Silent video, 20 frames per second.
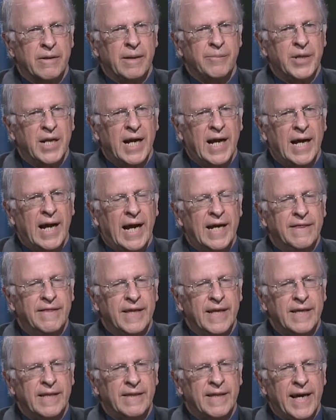I mean, I, I,
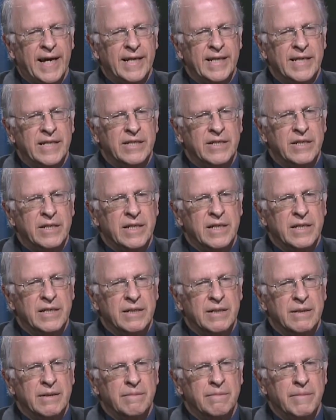think that in,
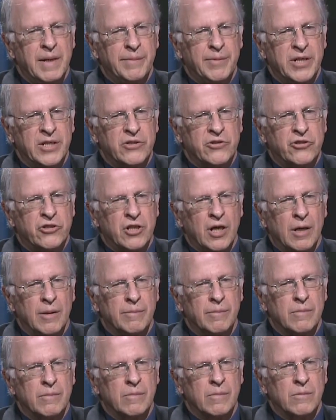in maybe in
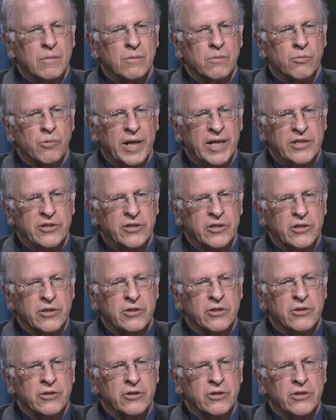some
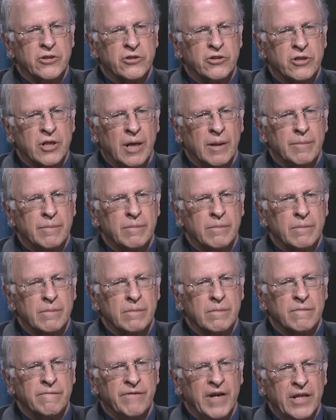races, in some
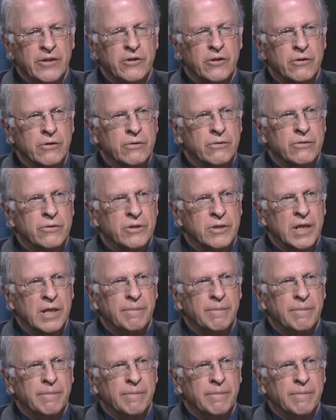venues,